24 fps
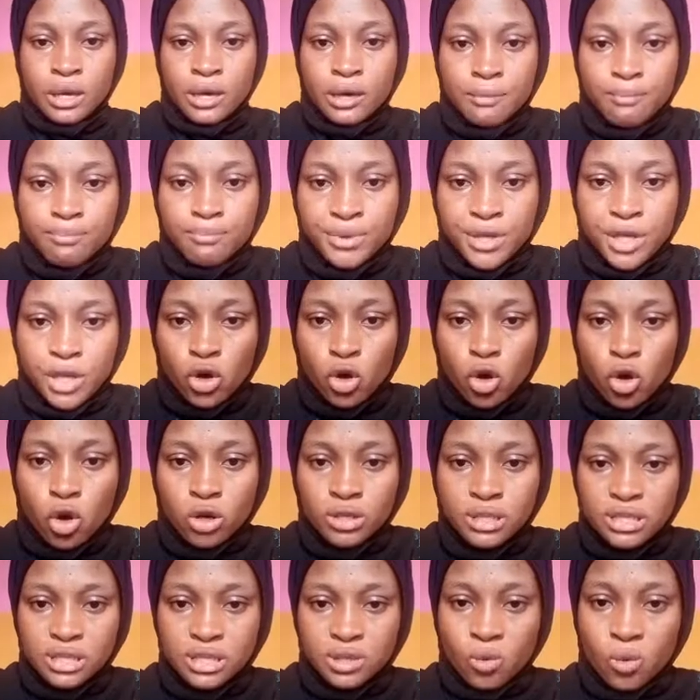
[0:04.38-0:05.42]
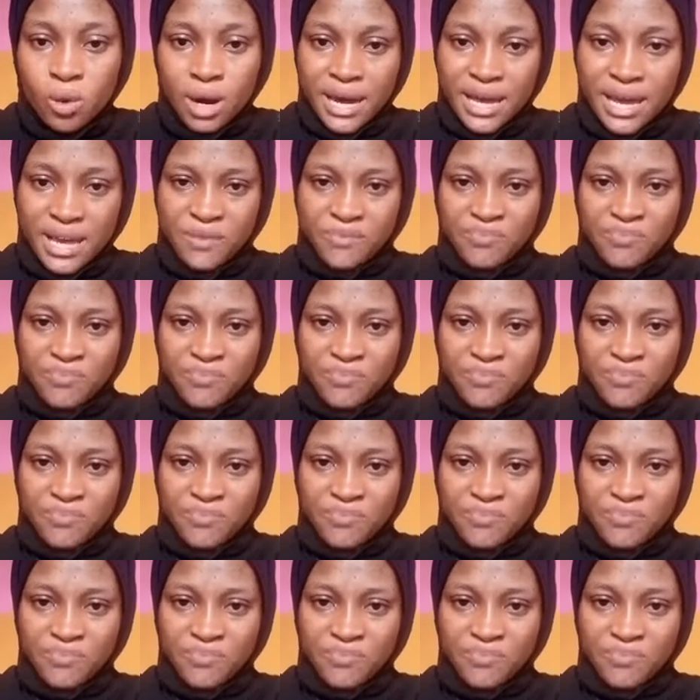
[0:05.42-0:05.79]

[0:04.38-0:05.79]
B-O-D-Y,